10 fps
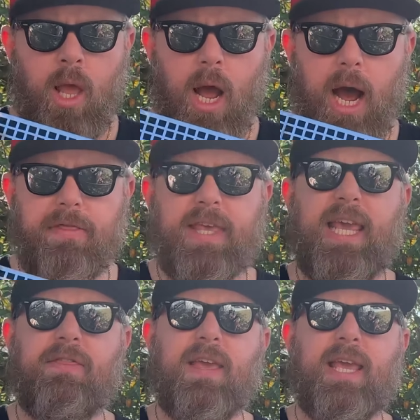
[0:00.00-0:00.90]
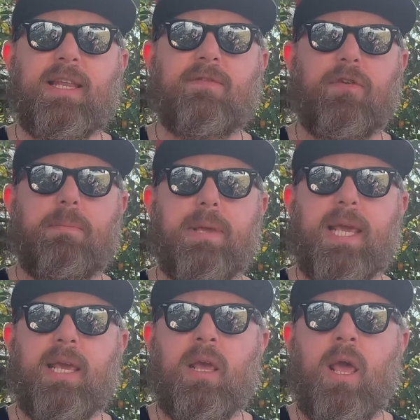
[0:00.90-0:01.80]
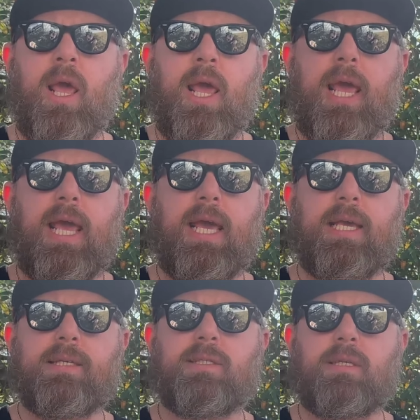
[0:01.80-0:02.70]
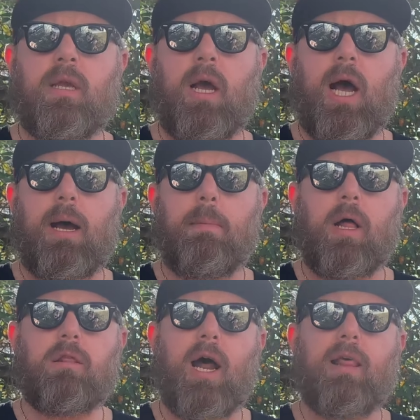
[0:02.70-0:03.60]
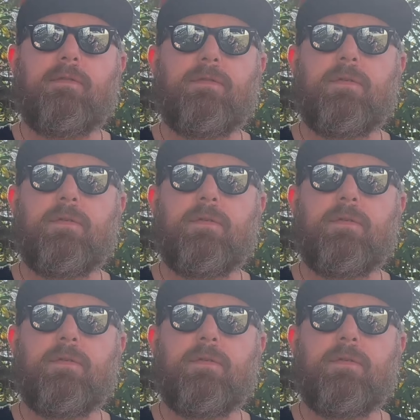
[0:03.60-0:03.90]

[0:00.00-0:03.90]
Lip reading: The key thing for me is a lot of